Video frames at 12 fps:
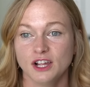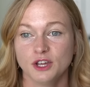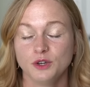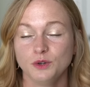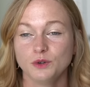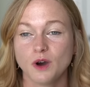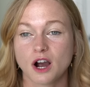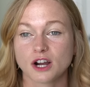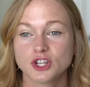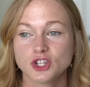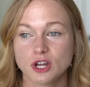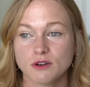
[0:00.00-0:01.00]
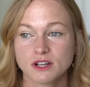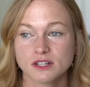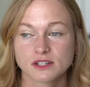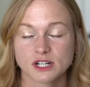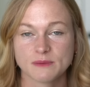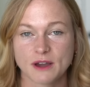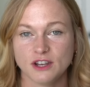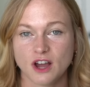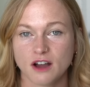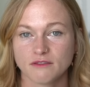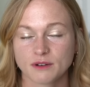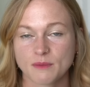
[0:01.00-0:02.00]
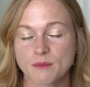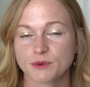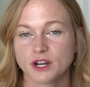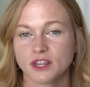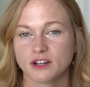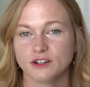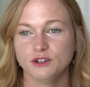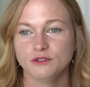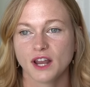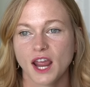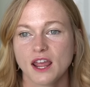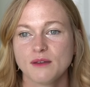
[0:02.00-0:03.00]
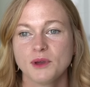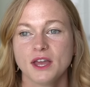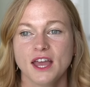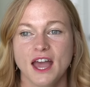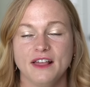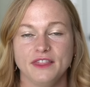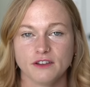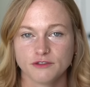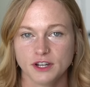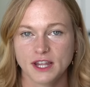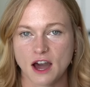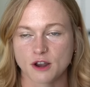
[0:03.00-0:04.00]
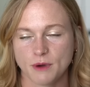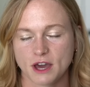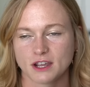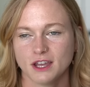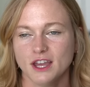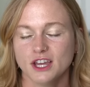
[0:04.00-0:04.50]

who are so concerned about not remembering their new name and they freak out about it.